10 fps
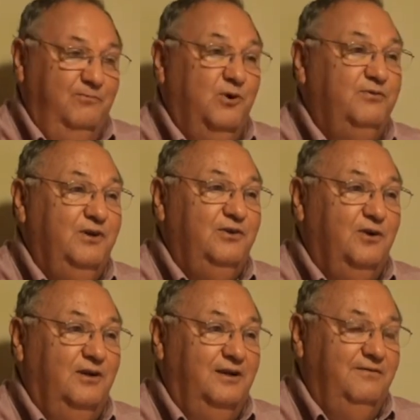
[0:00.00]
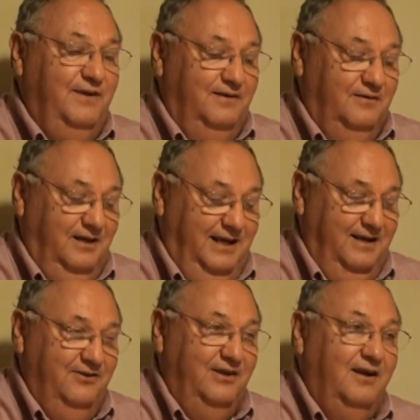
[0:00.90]
wolf control on federal
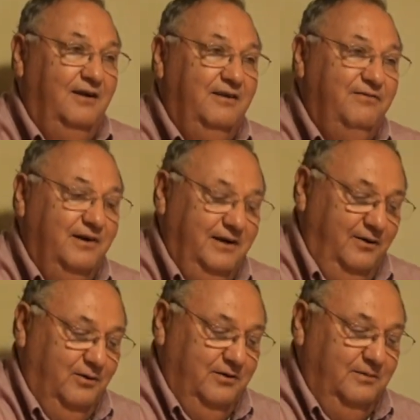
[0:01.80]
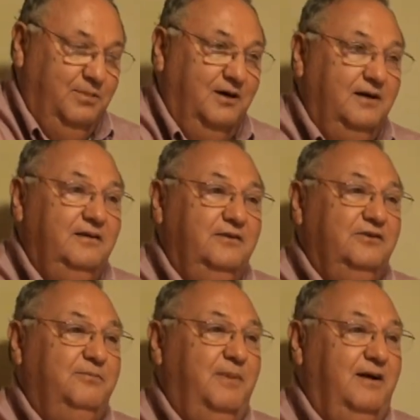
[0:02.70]
lands, and on the very northern part,
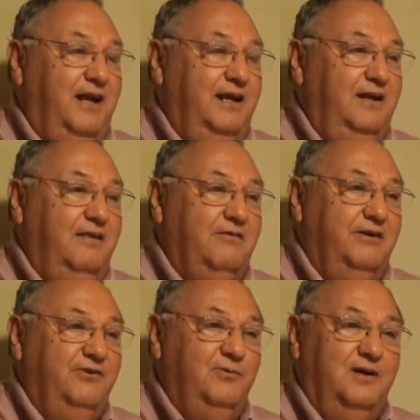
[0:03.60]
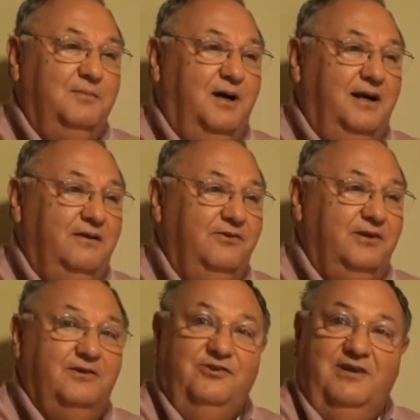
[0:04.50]
there's about 83 square miles
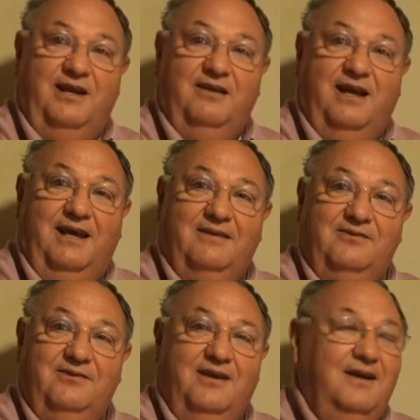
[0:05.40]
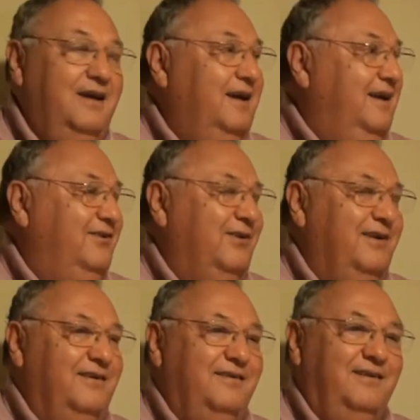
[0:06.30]
that are state lands. So
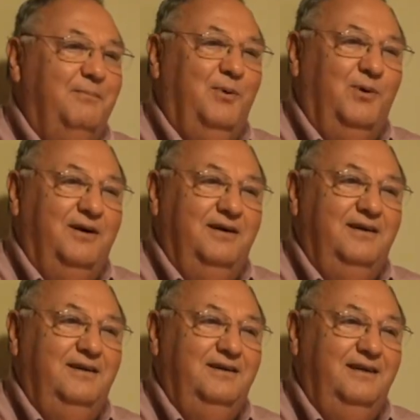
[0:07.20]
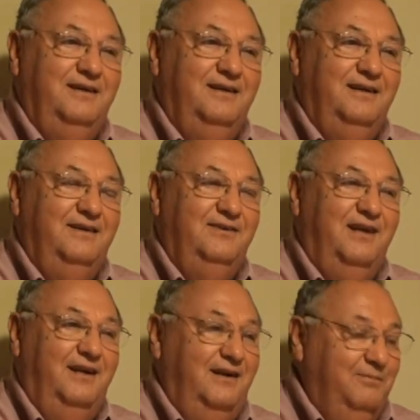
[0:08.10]
the board is,
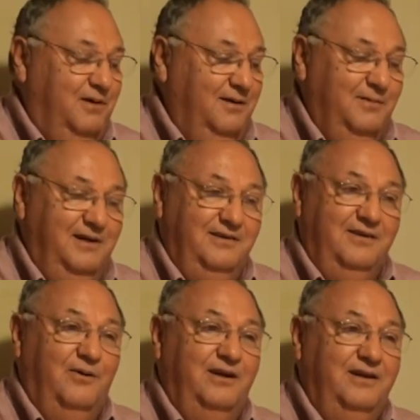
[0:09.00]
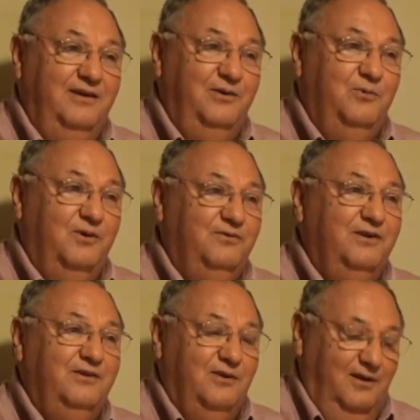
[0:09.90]
and the department is going to do wolf
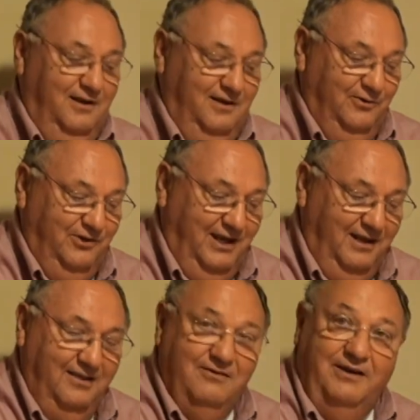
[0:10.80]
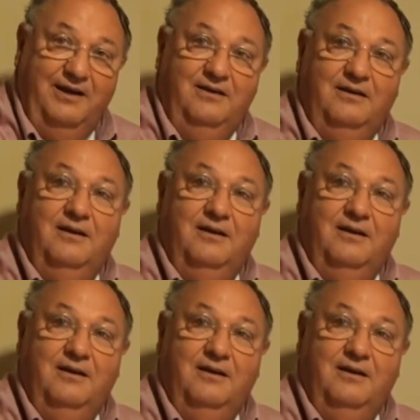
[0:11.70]
control on those 83